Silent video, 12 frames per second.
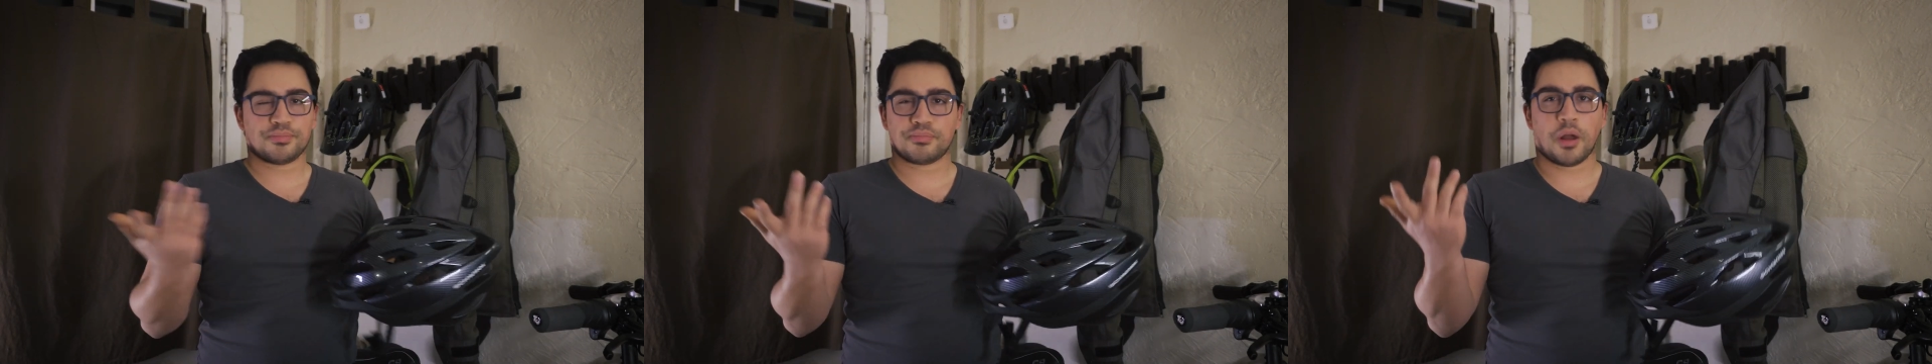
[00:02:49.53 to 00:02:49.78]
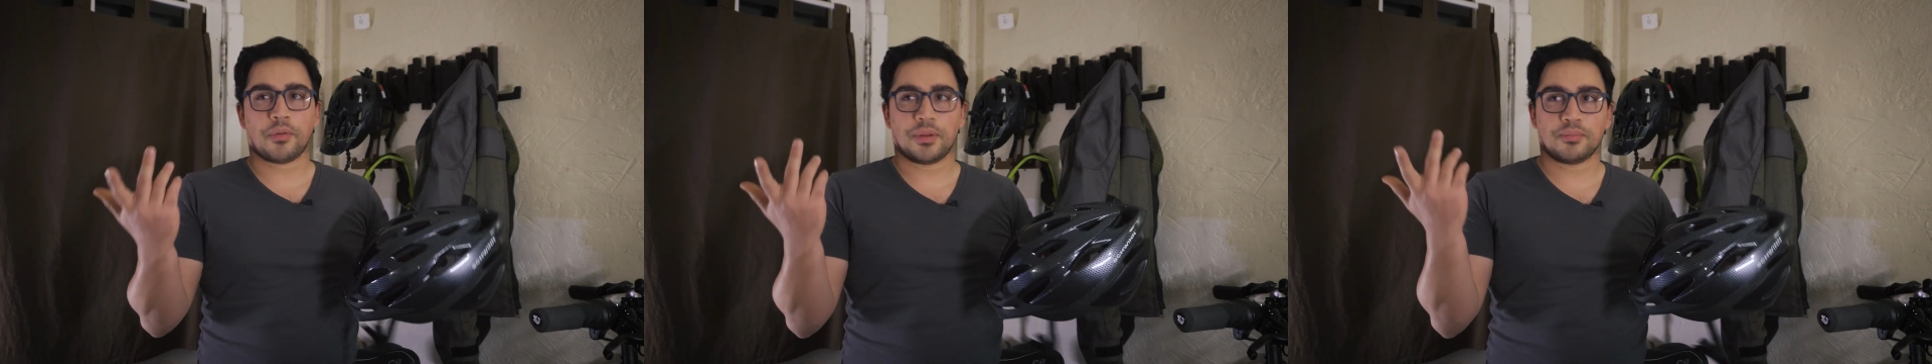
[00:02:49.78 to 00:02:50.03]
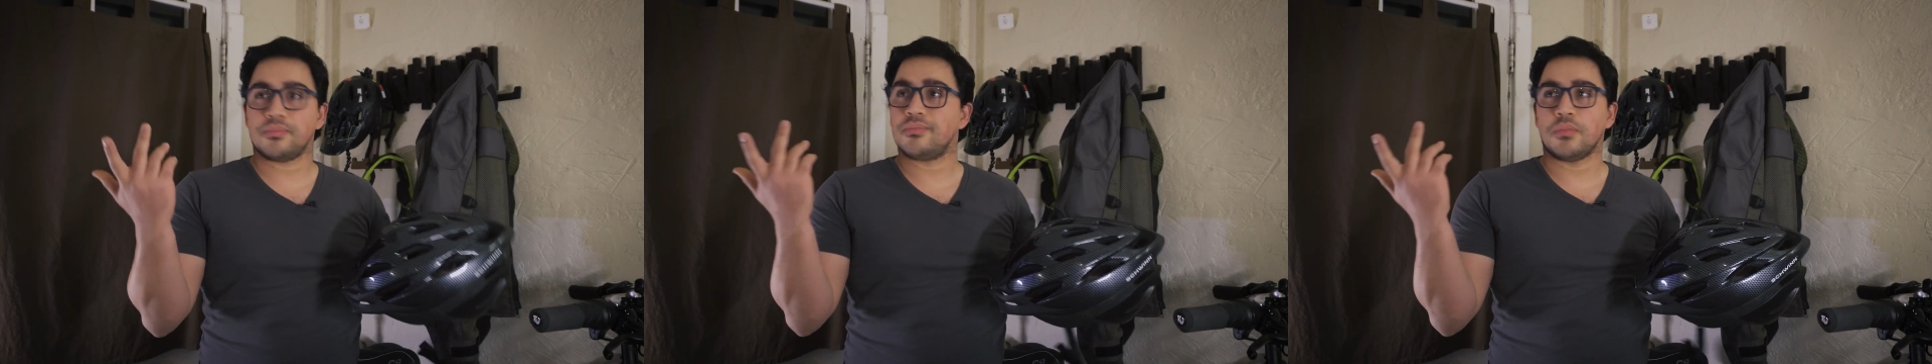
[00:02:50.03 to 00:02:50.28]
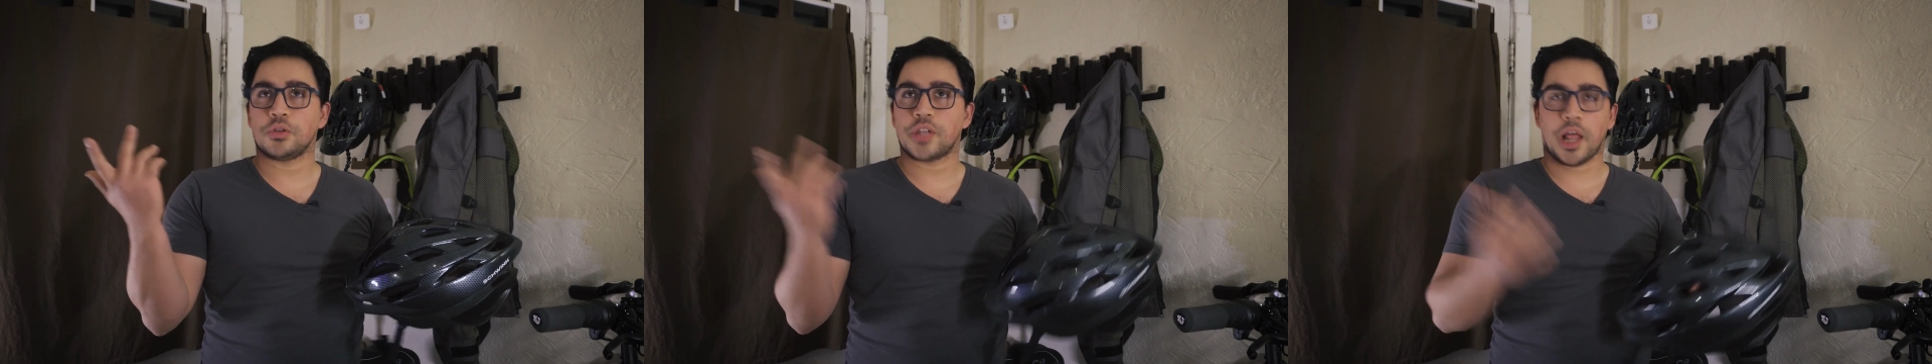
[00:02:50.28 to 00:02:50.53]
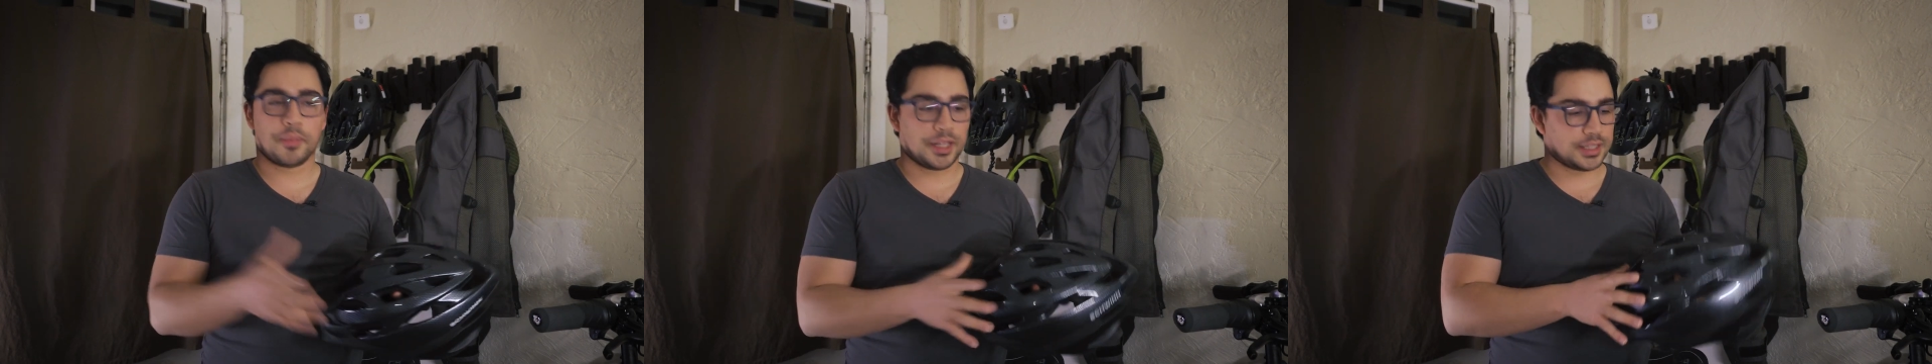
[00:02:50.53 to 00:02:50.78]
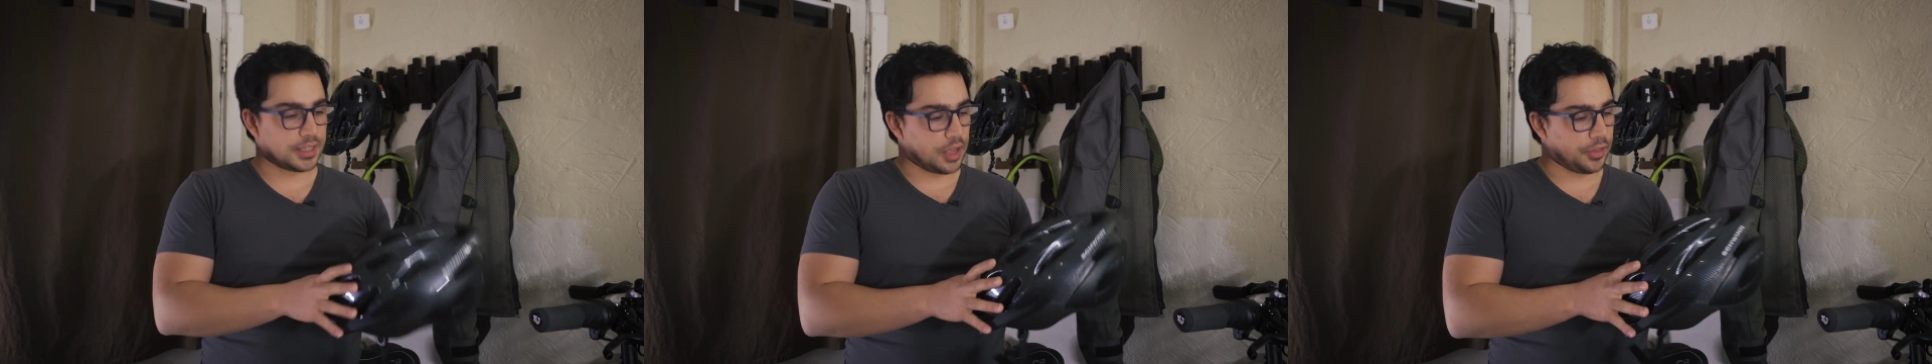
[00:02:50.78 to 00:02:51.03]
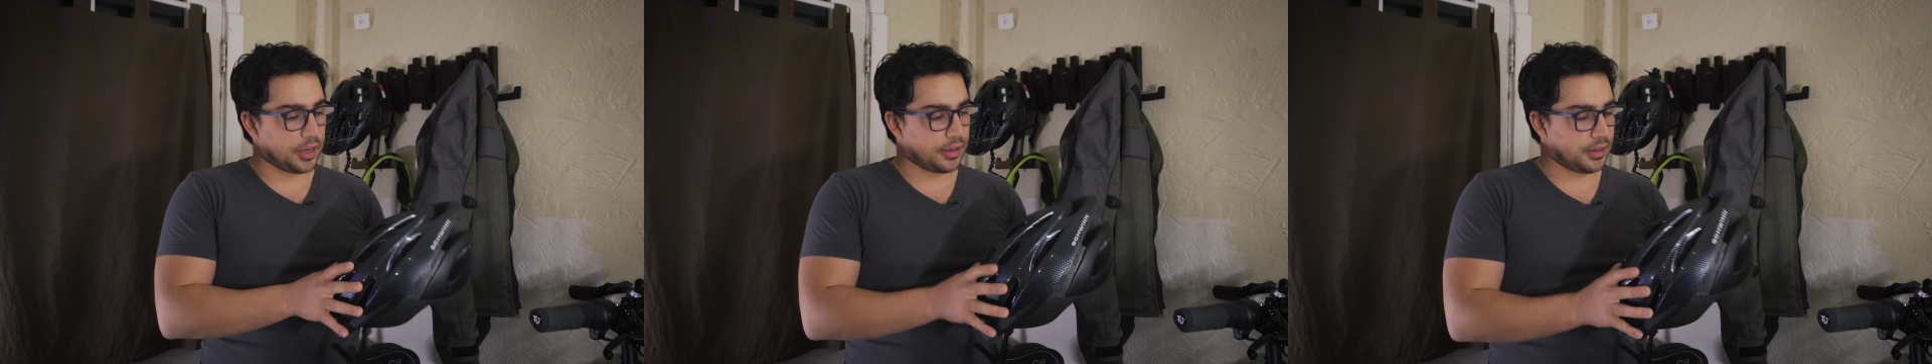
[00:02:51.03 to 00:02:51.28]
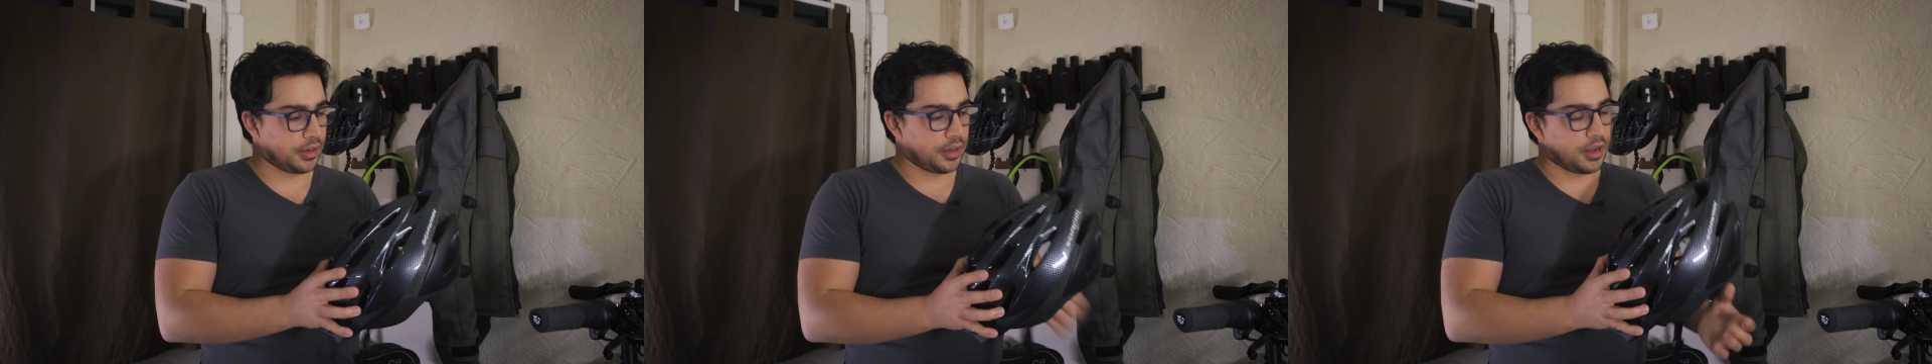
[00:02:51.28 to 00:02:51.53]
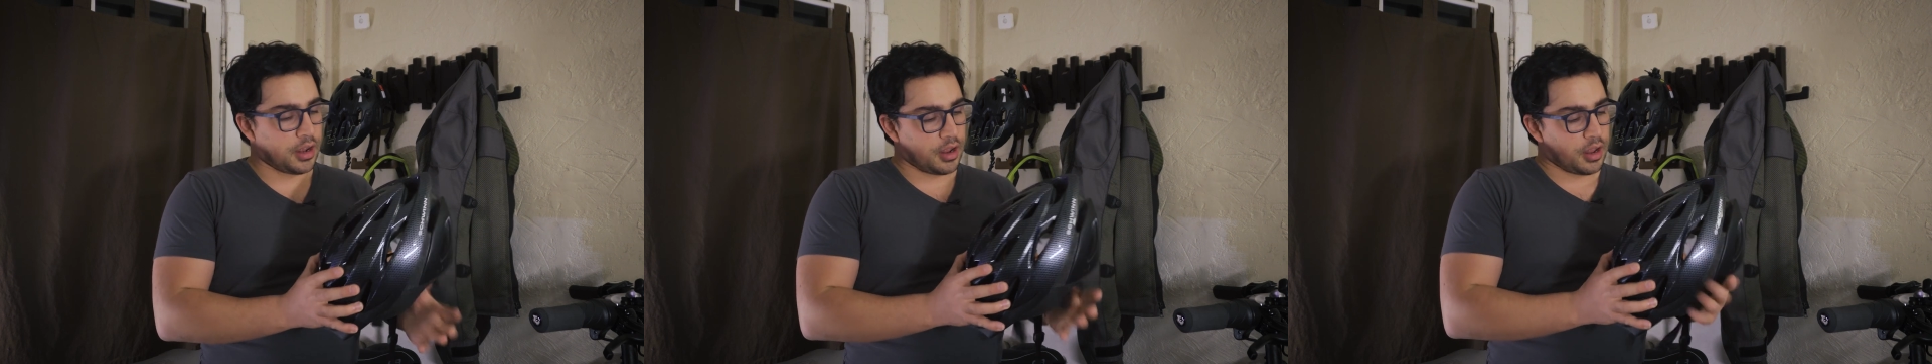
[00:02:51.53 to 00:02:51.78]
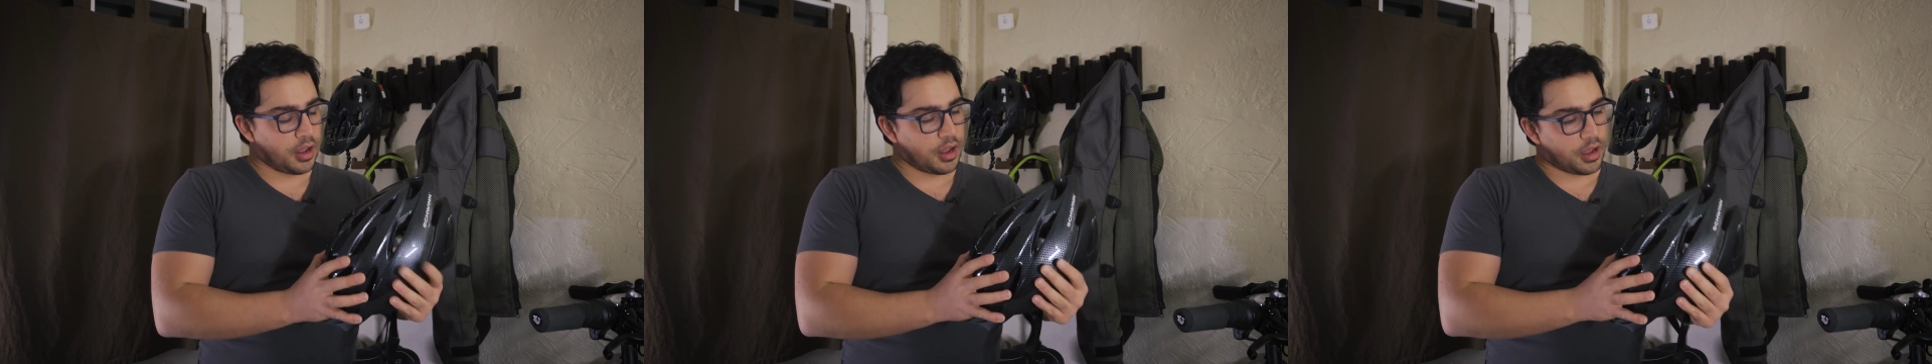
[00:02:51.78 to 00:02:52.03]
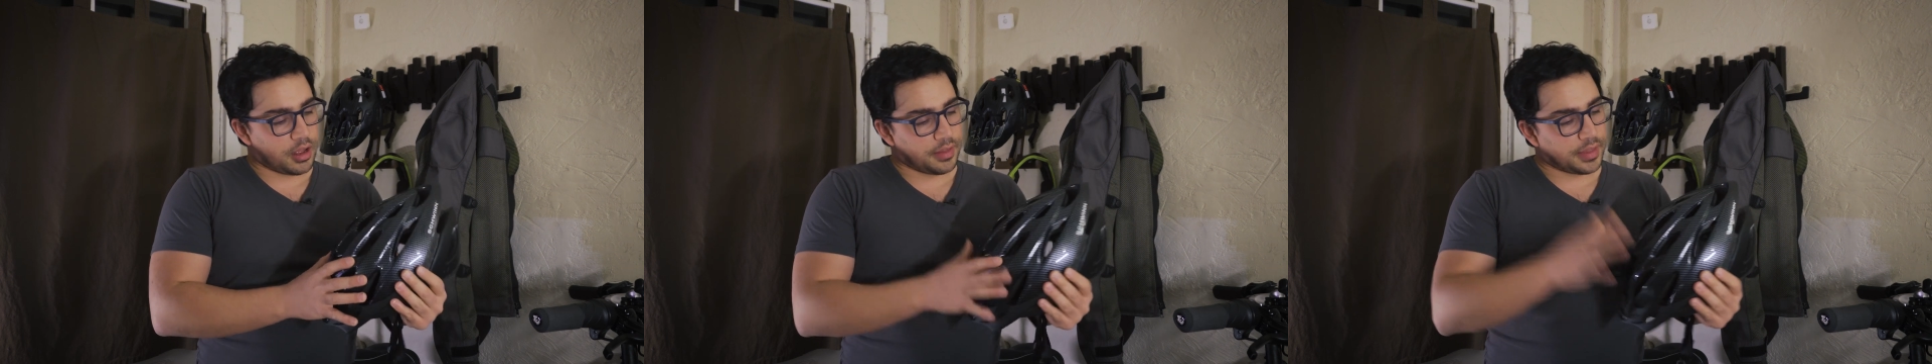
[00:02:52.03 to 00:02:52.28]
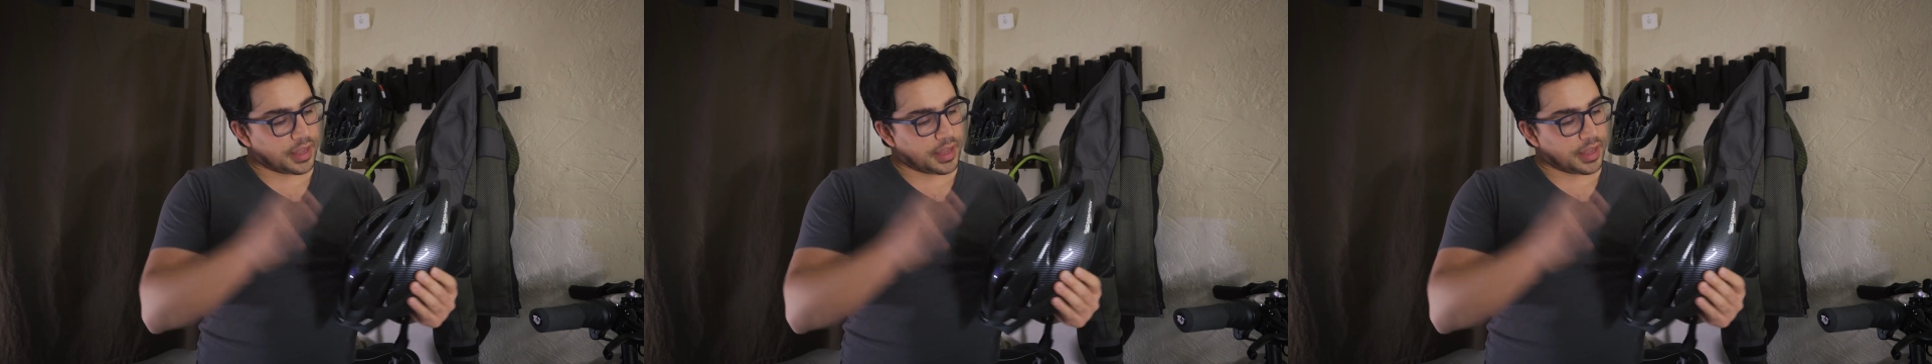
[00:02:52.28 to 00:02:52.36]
probably most helmets out there, uh,